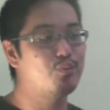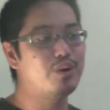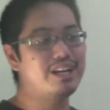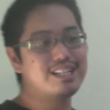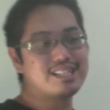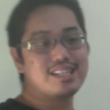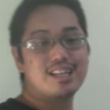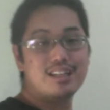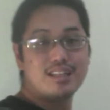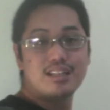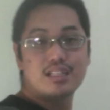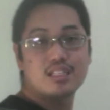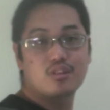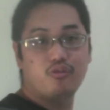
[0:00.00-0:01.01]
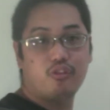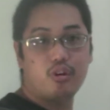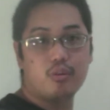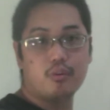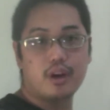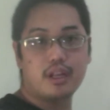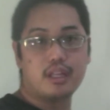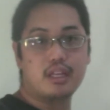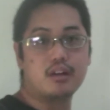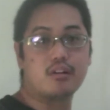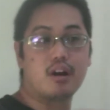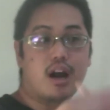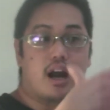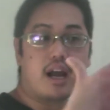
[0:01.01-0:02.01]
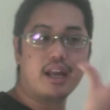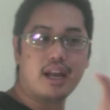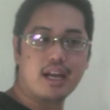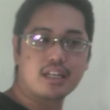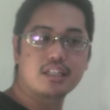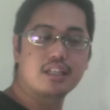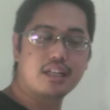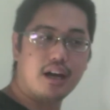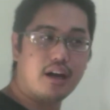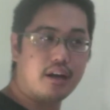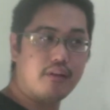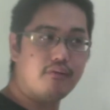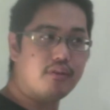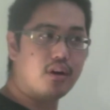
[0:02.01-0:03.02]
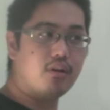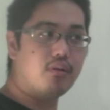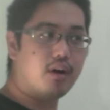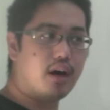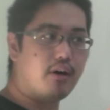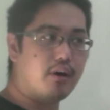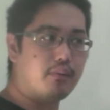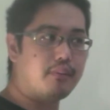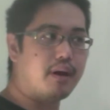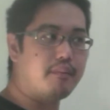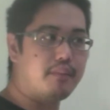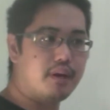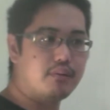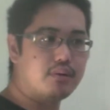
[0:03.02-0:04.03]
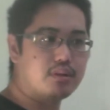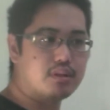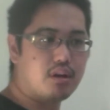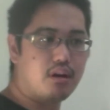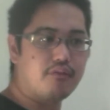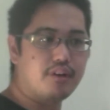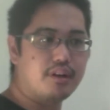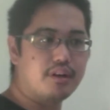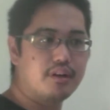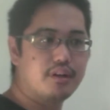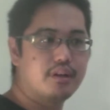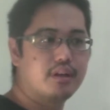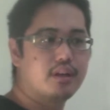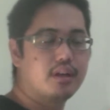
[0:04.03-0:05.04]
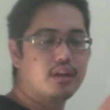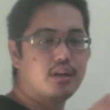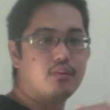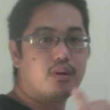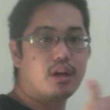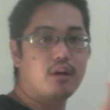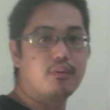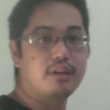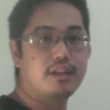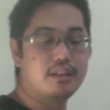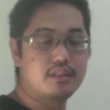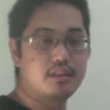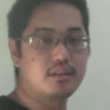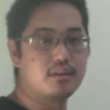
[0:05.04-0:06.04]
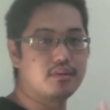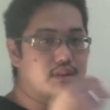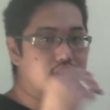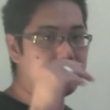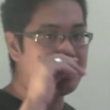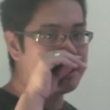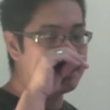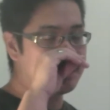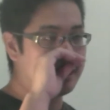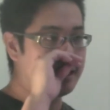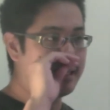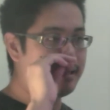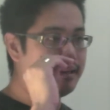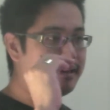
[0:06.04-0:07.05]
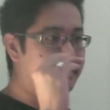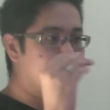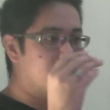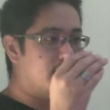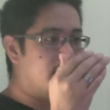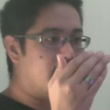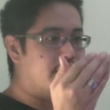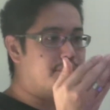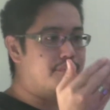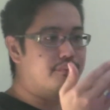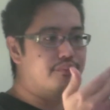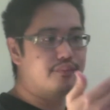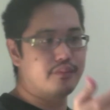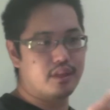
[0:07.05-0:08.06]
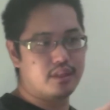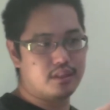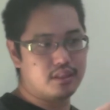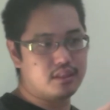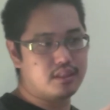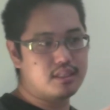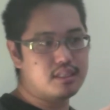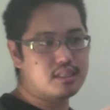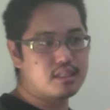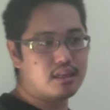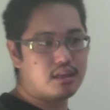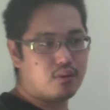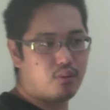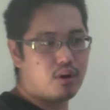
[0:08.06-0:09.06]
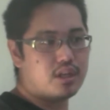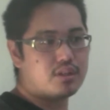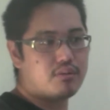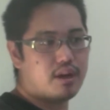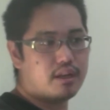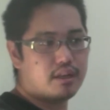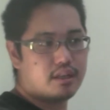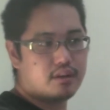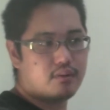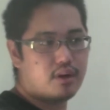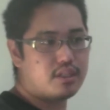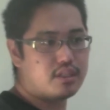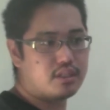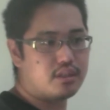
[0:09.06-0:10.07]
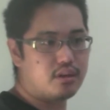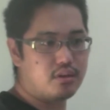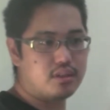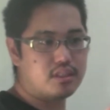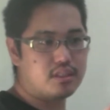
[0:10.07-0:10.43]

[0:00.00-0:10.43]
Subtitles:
When it's in this form right here, I actually kind of know how I might be able to solve it. What I would need to use is this is a quadratic equation, or